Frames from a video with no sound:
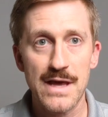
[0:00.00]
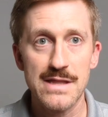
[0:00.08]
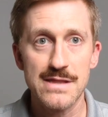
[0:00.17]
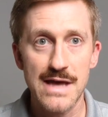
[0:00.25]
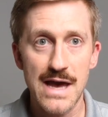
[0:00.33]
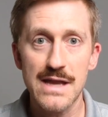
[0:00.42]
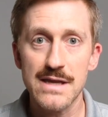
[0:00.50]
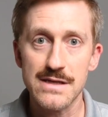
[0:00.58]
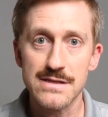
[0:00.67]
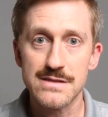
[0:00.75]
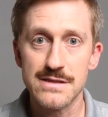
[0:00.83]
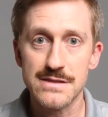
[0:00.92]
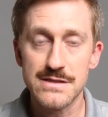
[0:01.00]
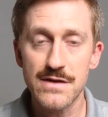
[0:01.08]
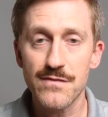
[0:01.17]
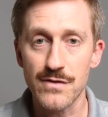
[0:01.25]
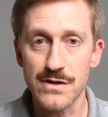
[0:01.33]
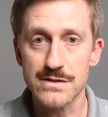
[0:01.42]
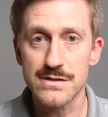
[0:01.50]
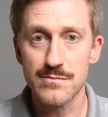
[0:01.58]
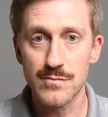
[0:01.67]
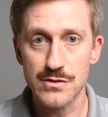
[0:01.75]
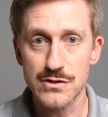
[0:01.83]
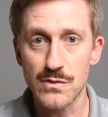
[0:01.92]
and that is the
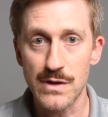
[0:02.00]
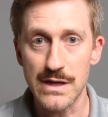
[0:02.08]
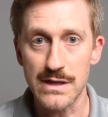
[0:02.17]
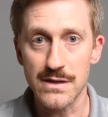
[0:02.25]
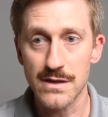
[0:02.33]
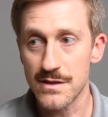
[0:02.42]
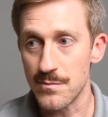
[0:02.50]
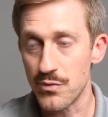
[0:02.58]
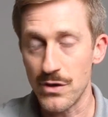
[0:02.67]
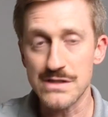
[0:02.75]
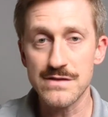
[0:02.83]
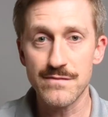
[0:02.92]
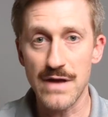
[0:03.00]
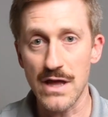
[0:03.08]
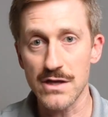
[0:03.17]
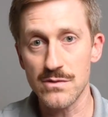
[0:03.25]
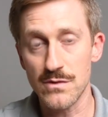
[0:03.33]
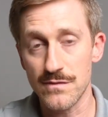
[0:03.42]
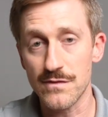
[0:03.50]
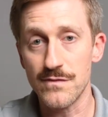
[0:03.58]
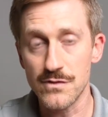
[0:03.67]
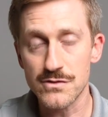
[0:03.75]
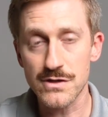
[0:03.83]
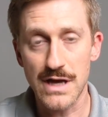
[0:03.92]
difference between the present value of the
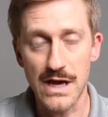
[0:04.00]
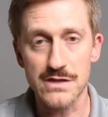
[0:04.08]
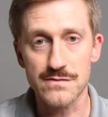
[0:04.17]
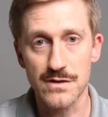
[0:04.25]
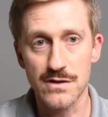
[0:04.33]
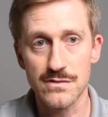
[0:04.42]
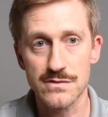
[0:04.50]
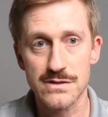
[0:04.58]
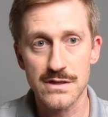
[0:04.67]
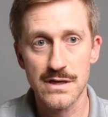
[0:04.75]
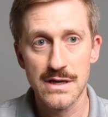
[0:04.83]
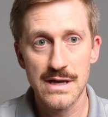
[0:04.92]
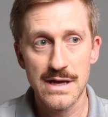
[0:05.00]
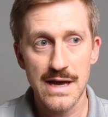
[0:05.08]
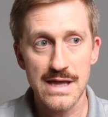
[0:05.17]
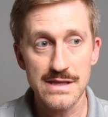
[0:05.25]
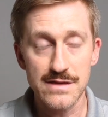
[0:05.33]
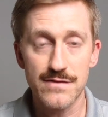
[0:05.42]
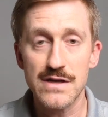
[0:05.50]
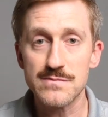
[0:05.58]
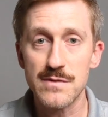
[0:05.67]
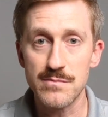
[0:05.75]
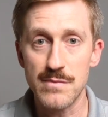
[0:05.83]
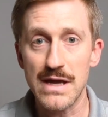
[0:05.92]
future cash flows and the
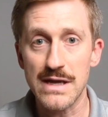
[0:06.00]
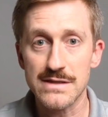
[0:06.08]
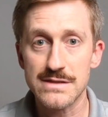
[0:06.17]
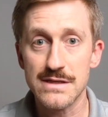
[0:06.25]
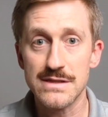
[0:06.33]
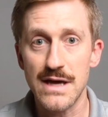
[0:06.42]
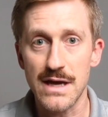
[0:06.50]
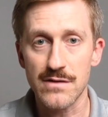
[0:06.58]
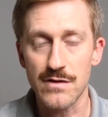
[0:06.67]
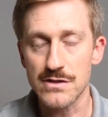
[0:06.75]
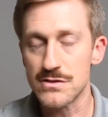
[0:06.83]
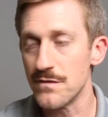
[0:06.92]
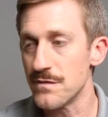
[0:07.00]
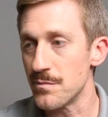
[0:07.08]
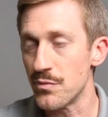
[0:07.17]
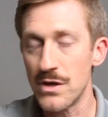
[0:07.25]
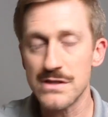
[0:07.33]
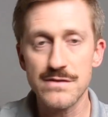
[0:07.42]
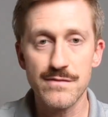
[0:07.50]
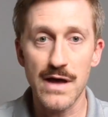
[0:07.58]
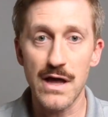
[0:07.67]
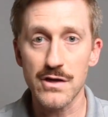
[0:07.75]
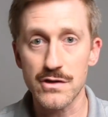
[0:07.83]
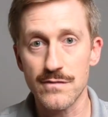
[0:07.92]
investment made today, right? So if the present
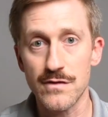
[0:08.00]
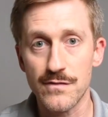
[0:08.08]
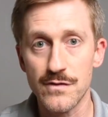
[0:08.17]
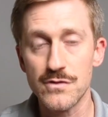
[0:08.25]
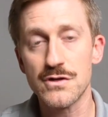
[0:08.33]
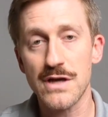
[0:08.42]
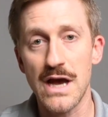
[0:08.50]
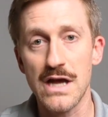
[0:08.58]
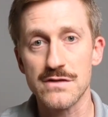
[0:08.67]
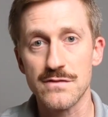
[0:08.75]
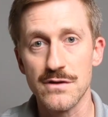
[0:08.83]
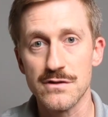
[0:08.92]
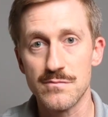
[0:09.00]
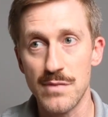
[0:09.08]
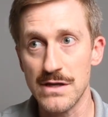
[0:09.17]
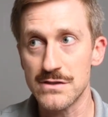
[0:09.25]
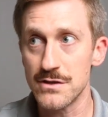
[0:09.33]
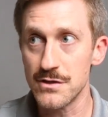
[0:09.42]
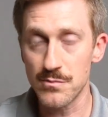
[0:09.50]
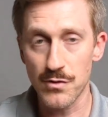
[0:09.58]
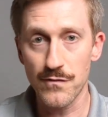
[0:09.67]
value of your future cash flows, based on your